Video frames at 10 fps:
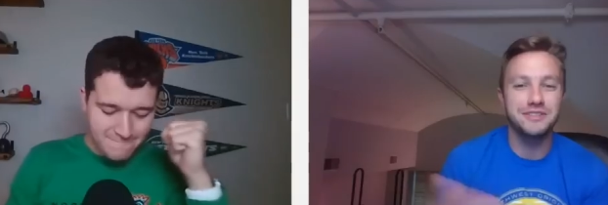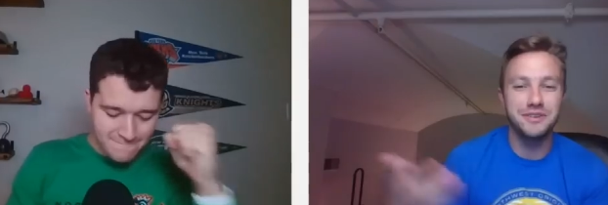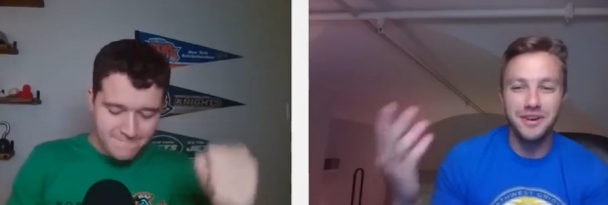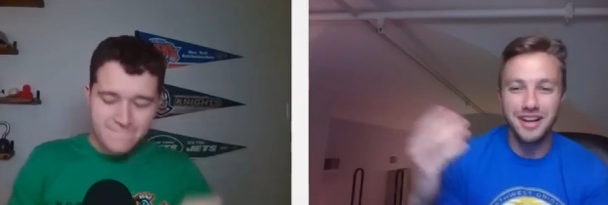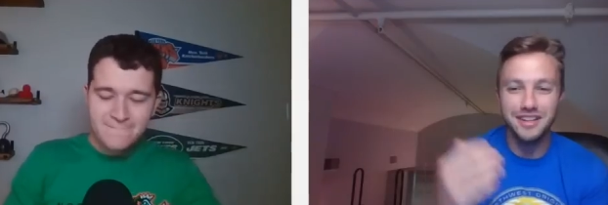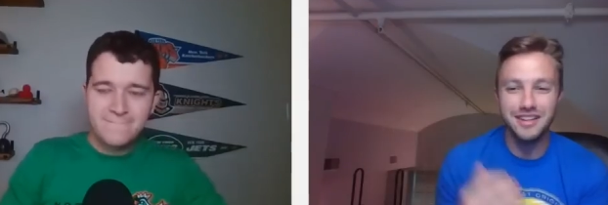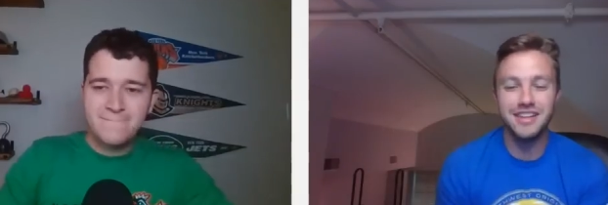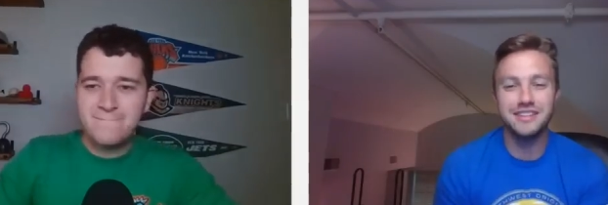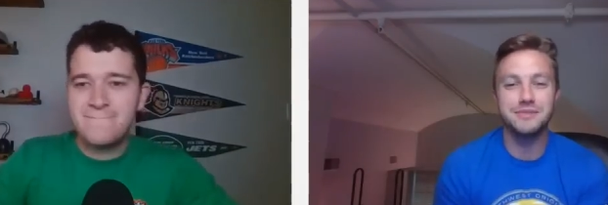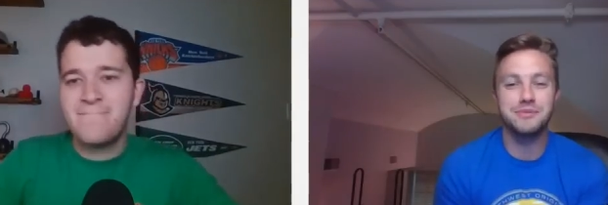Speaker 1: So go ahead, and hit
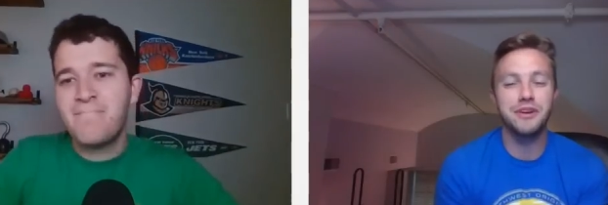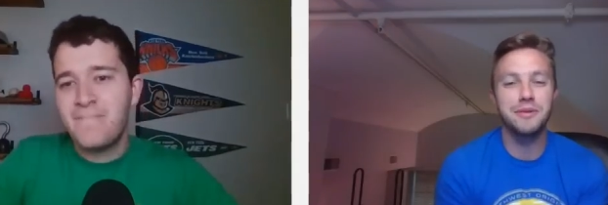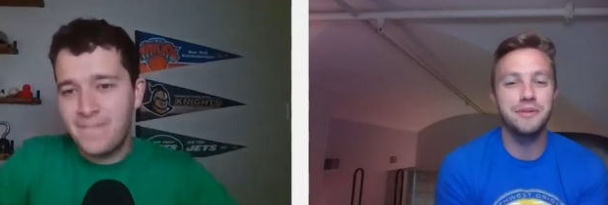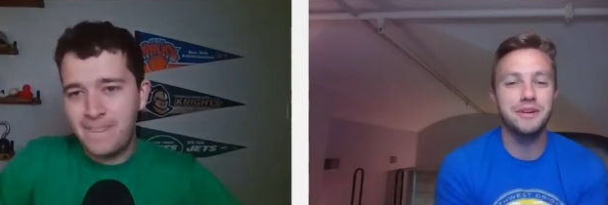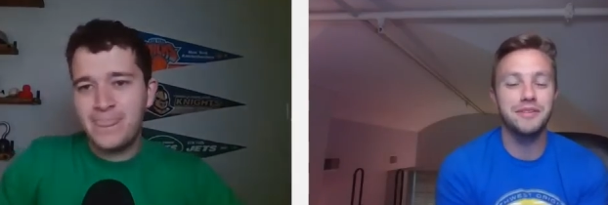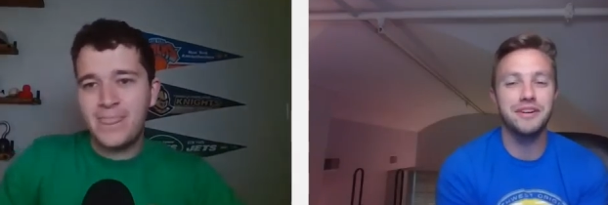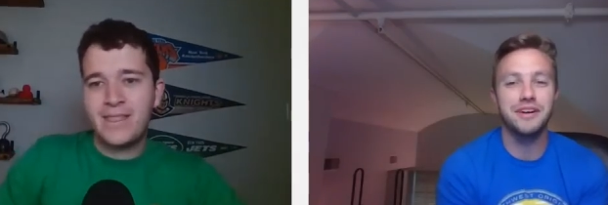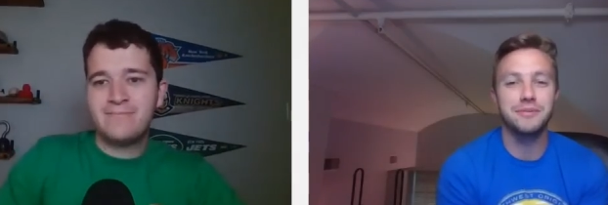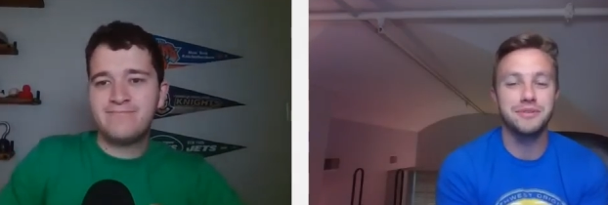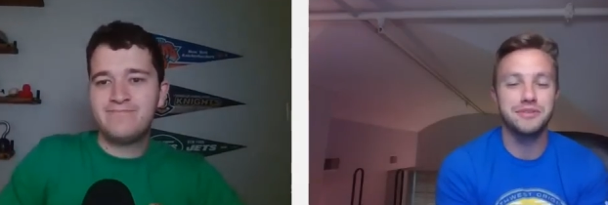that subscribe button. It really
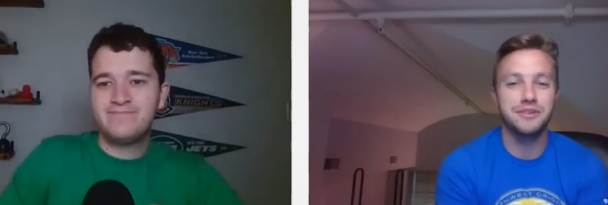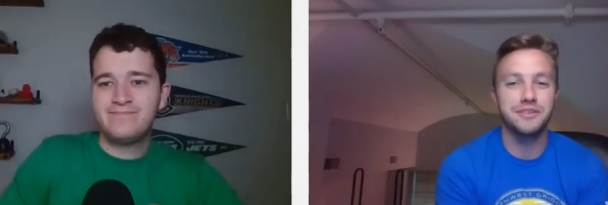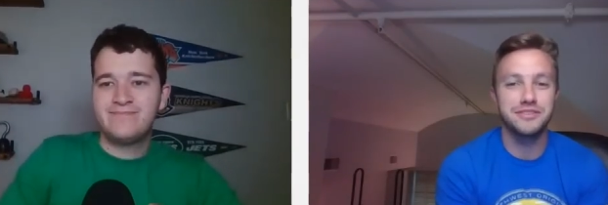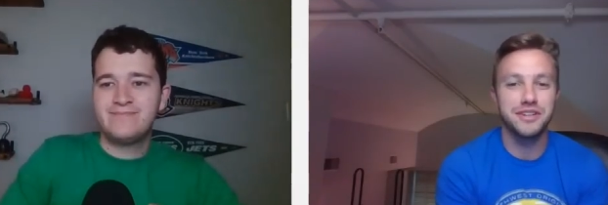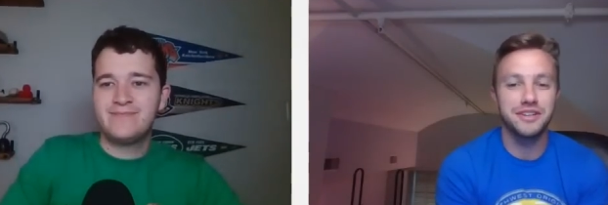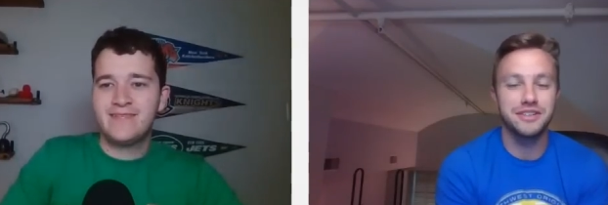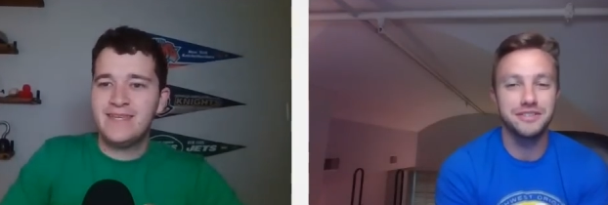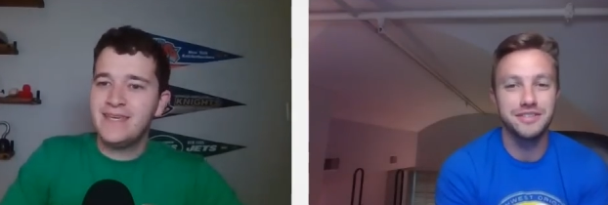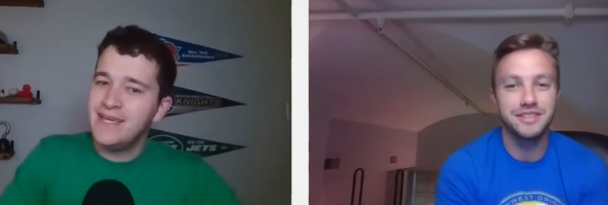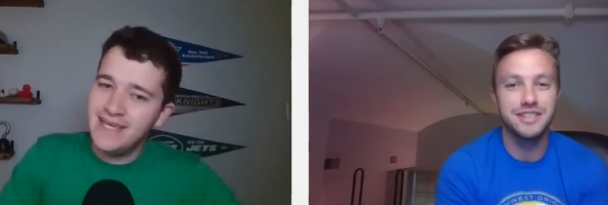helps us grow this channel.
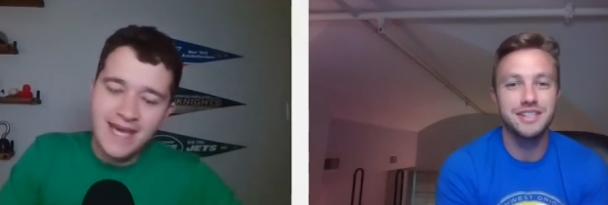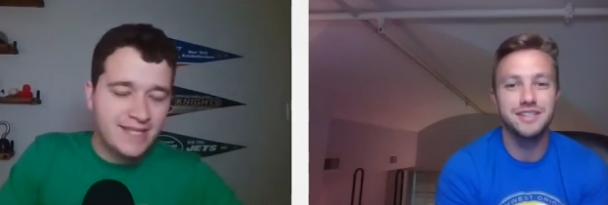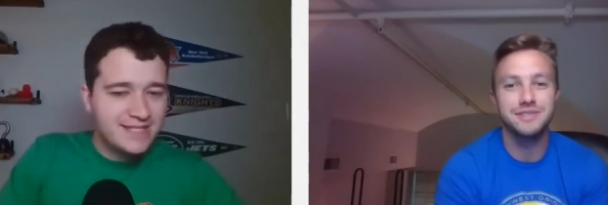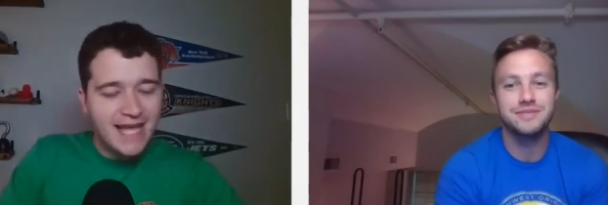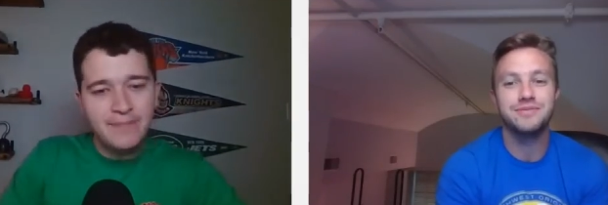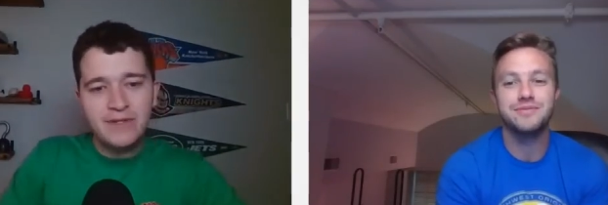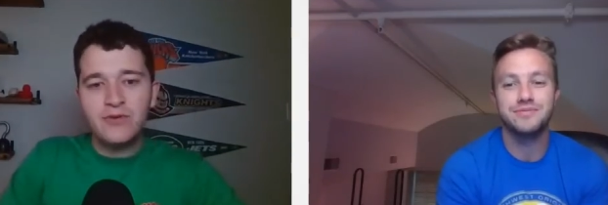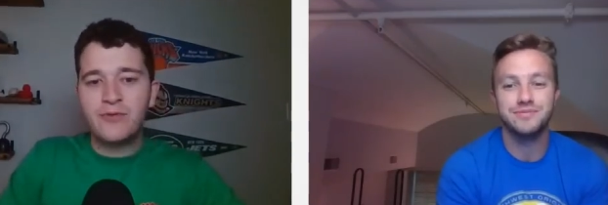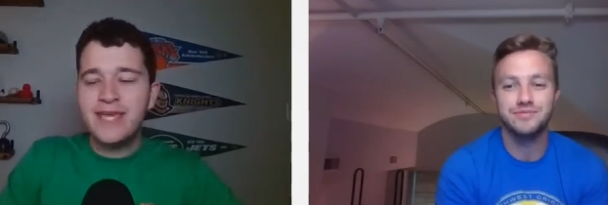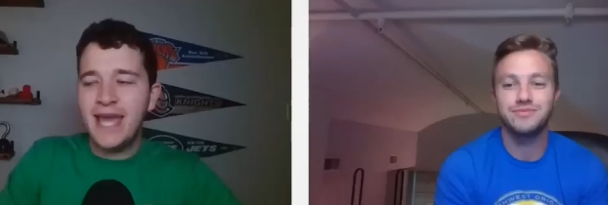
Speaker 2: Yeah, and let's hop into a
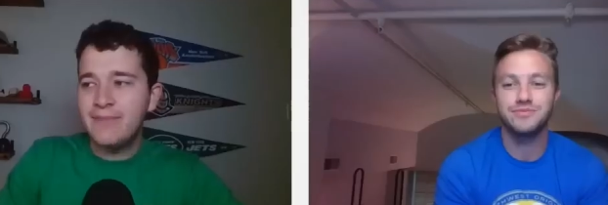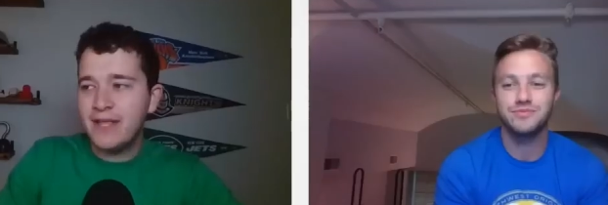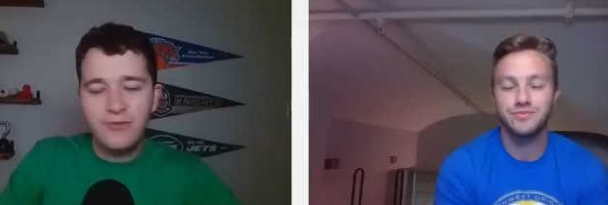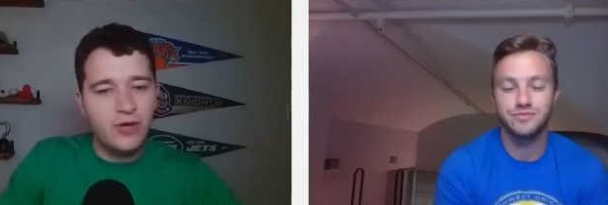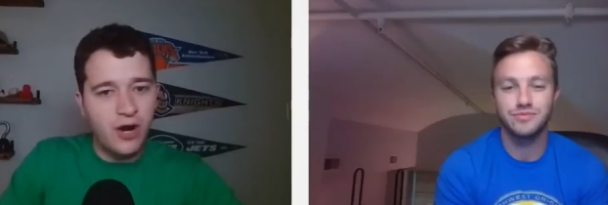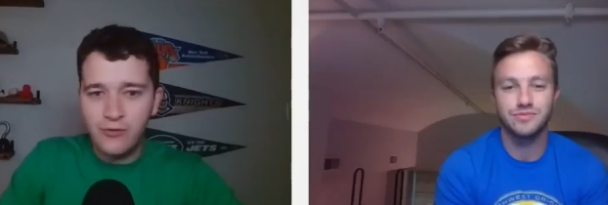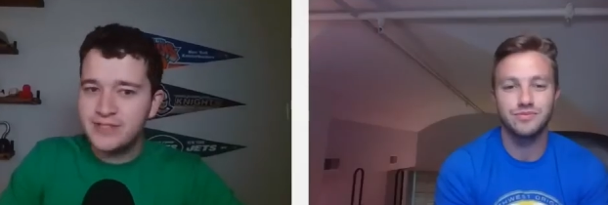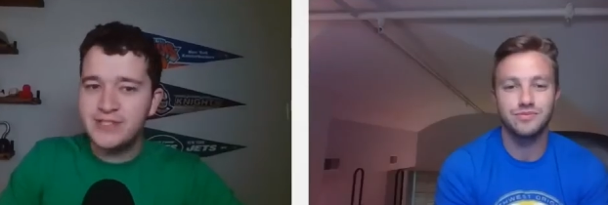recap like we always